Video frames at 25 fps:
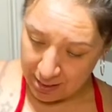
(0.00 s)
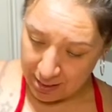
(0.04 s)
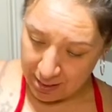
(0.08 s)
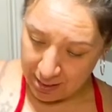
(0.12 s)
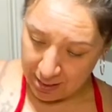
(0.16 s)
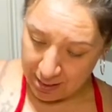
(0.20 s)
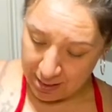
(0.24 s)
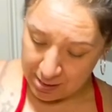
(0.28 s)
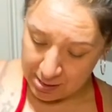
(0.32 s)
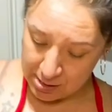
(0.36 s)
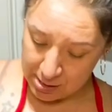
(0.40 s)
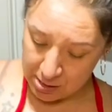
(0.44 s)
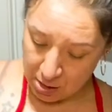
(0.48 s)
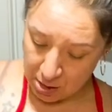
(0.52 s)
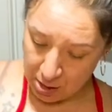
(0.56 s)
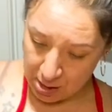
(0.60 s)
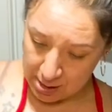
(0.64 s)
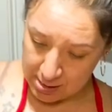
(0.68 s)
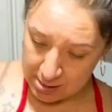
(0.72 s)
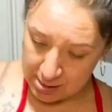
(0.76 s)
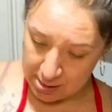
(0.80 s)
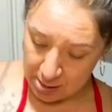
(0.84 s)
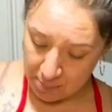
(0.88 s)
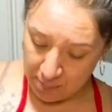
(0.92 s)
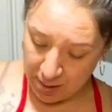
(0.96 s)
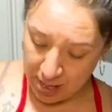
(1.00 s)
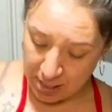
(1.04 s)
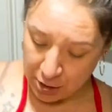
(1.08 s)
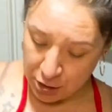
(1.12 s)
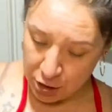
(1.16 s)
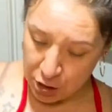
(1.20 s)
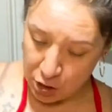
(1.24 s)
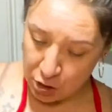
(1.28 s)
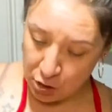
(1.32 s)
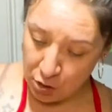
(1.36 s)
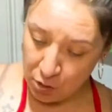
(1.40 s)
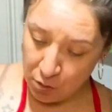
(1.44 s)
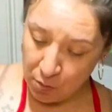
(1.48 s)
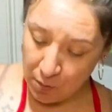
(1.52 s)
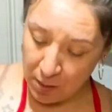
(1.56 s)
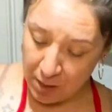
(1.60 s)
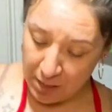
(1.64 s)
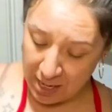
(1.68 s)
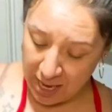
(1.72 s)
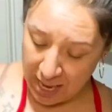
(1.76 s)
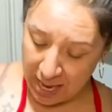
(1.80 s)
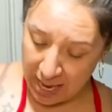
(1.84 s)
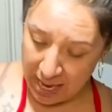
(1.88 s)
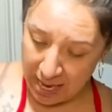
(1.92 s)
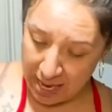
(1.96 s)
It's awesome. I do
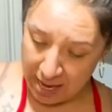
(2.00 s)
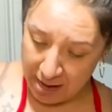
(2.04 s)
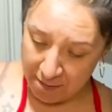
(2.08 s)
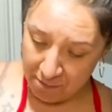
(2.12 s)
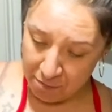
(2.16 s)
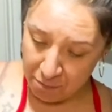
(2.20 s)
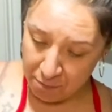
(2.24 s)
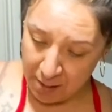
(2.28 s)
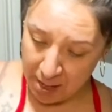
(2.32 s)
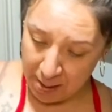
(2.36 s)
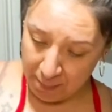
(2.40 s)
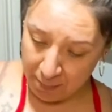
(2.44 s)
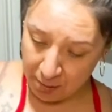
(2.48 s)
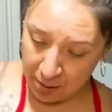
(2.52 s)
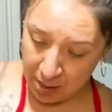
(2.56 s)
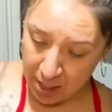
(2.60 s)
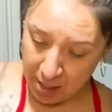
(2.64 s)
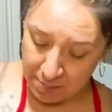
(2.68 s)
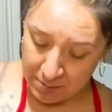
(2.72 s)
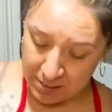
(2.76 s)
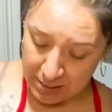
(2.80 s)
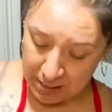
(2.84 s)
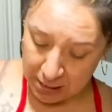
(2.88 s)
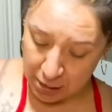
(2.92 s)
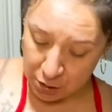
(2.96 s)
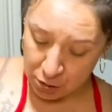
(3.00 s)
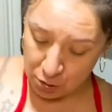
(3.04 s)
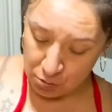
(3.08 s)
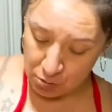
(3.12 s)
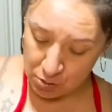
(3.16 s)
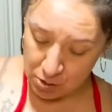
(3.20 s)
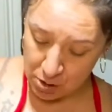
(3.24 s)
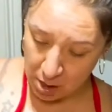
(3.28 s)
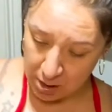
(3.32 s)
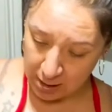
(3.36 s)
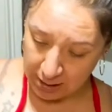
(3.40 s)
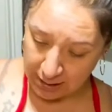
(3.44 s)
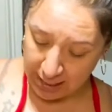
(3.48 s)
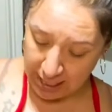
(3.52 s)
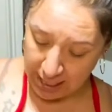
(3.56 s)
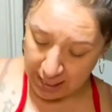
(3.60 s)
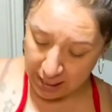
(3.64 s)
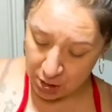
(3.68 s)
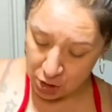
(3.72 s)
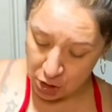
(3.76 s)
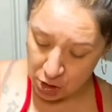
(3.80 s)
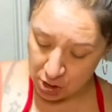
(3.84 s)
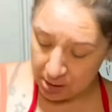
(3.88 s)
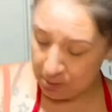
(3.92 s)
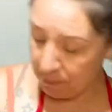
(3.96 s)
have paper cups that I use on
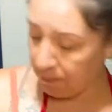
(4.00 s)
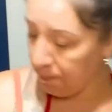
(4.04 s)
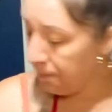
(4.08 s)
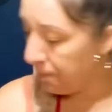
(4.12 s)
occasion,